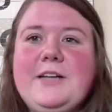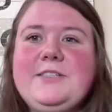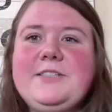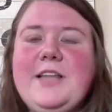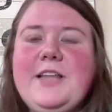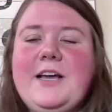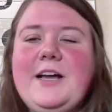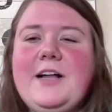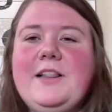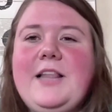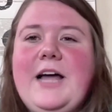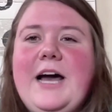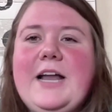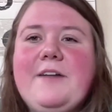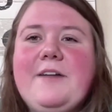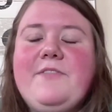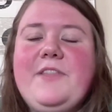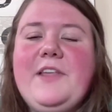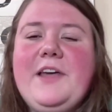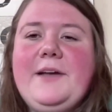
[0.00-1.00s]
like a lot
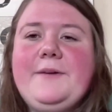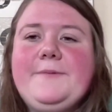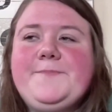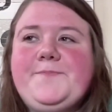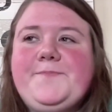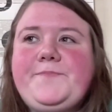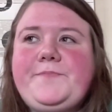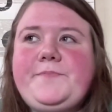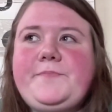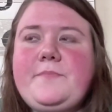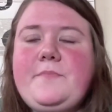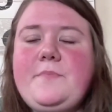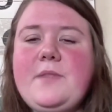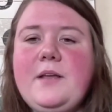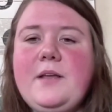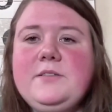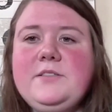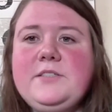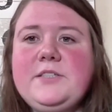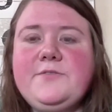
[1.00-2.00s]
of like
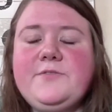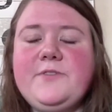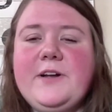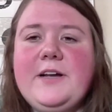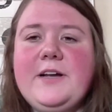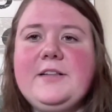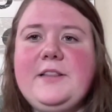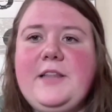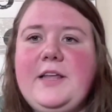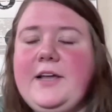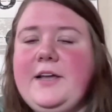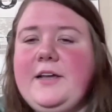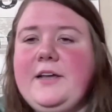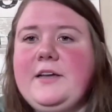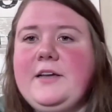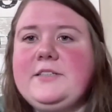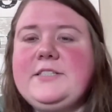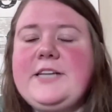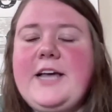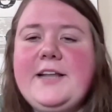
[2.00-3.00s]
different
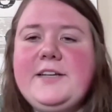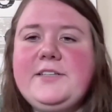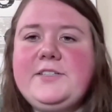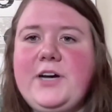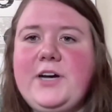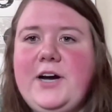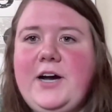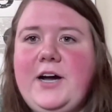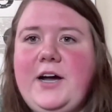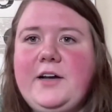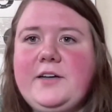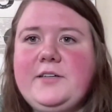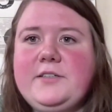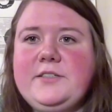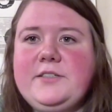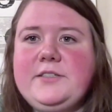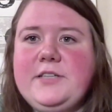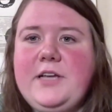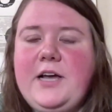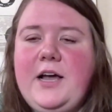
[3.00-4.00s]
like TED
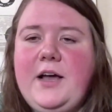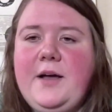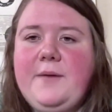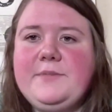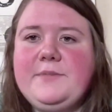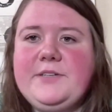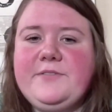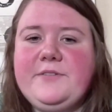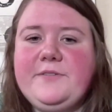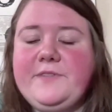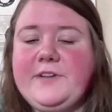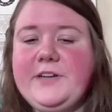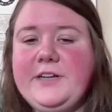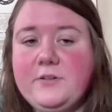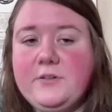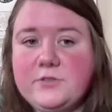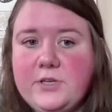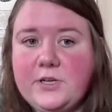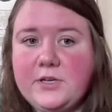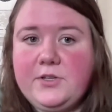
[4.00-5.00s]
Talks, different
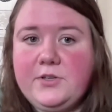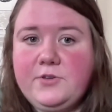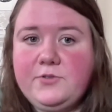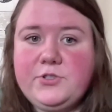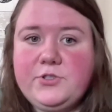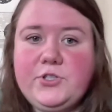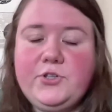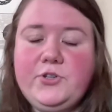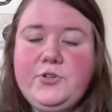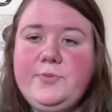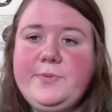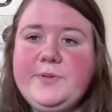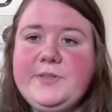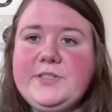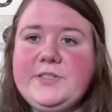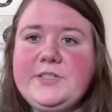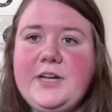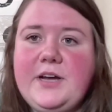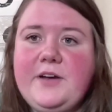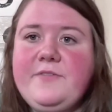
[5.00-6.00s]
videos on YouTube and
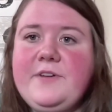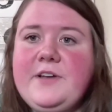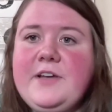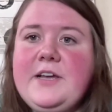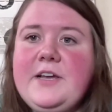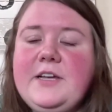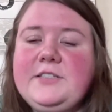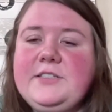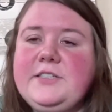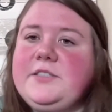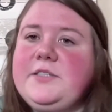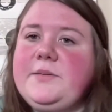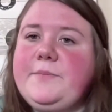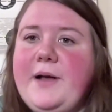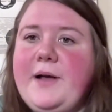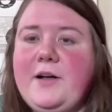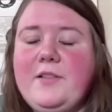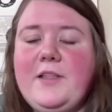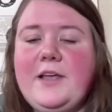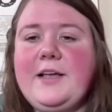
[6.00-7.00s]
stuff, just
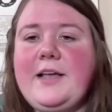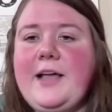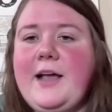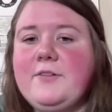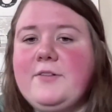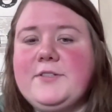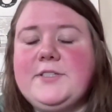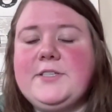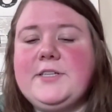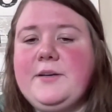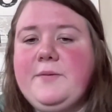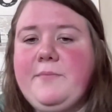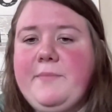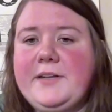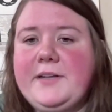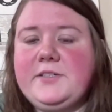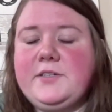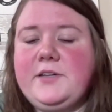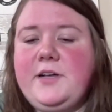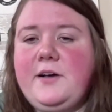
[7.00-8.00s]
about like counseling and
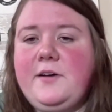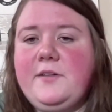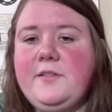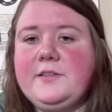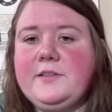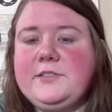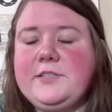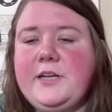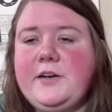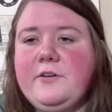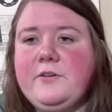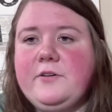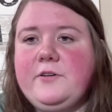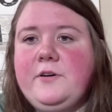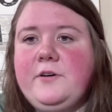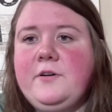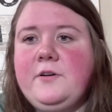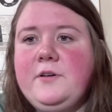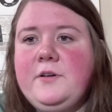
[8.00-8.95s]
mental health in general.